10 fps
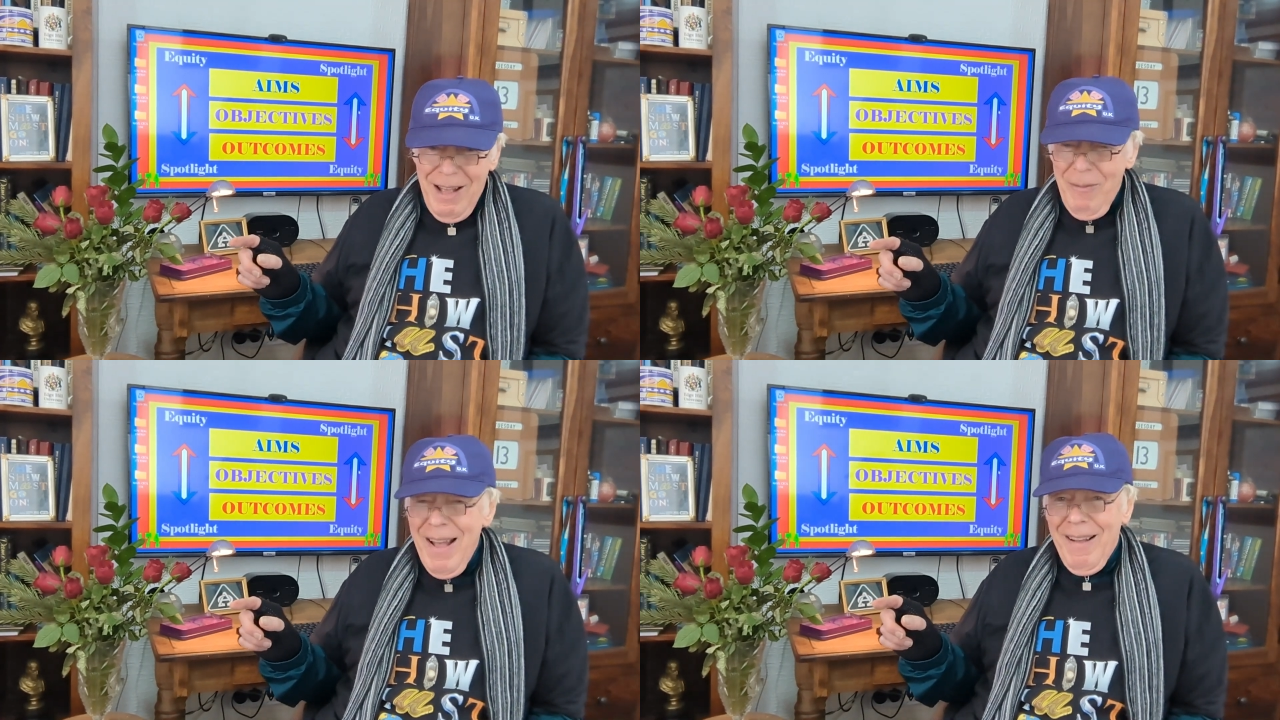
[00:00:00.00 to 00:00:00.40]

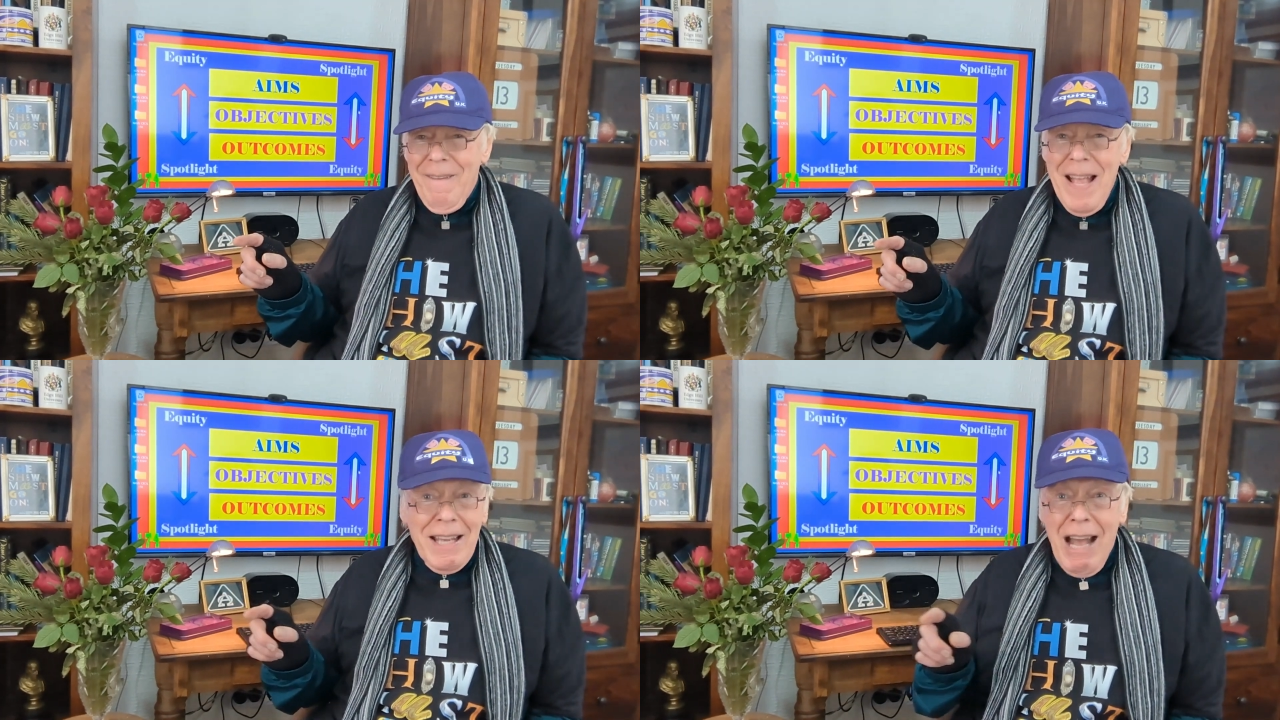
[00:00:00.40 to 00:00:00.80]

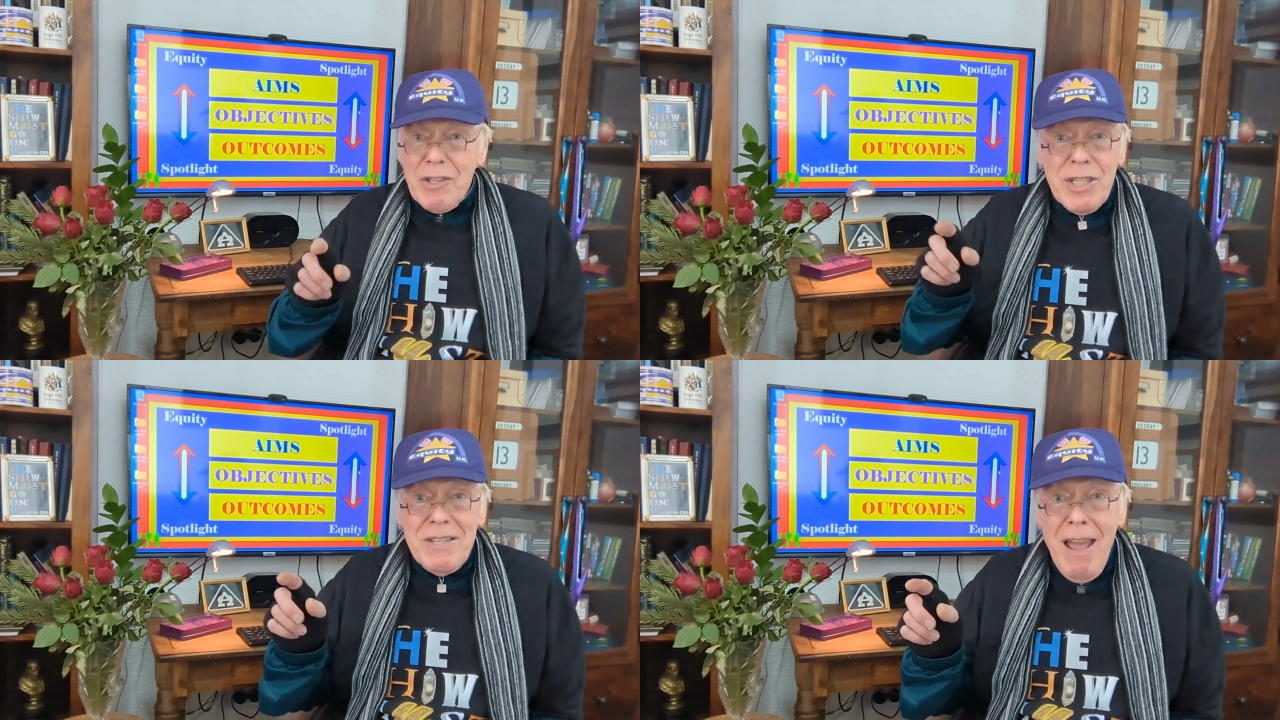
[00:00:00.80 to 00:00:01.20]
well,
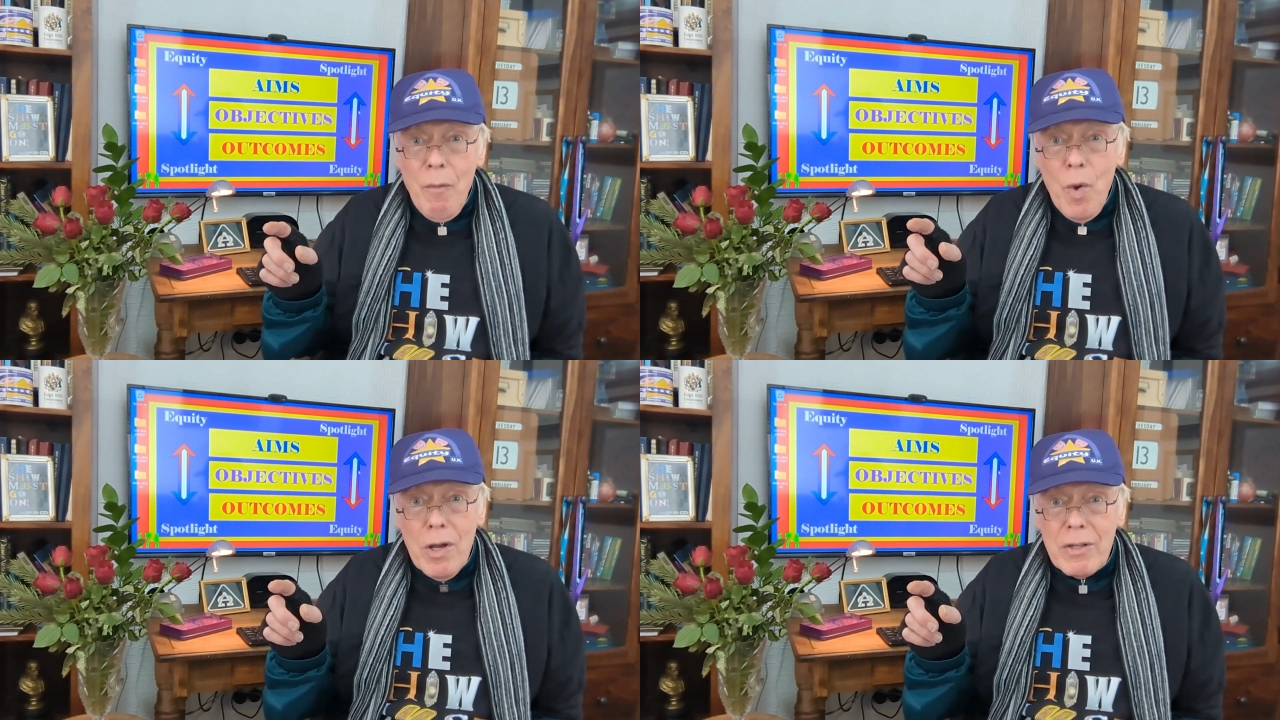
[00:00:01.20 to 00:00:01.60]
casting
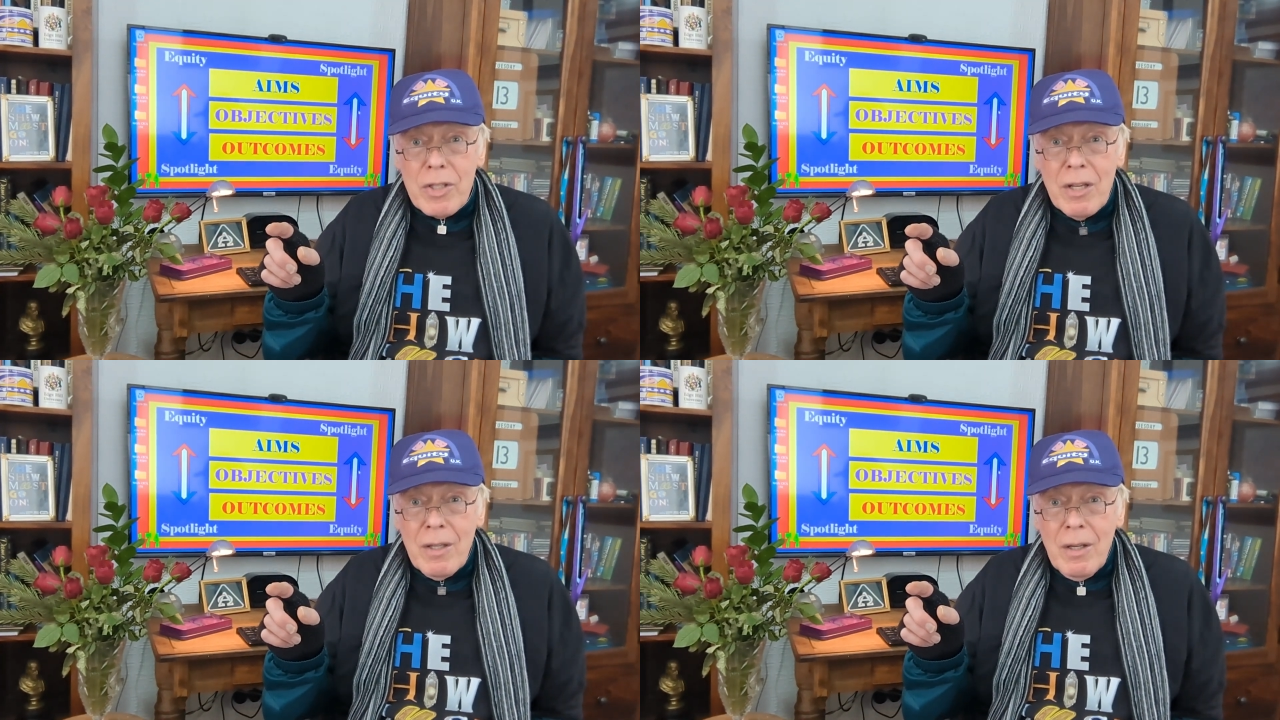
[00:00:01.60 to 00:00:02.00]
networks,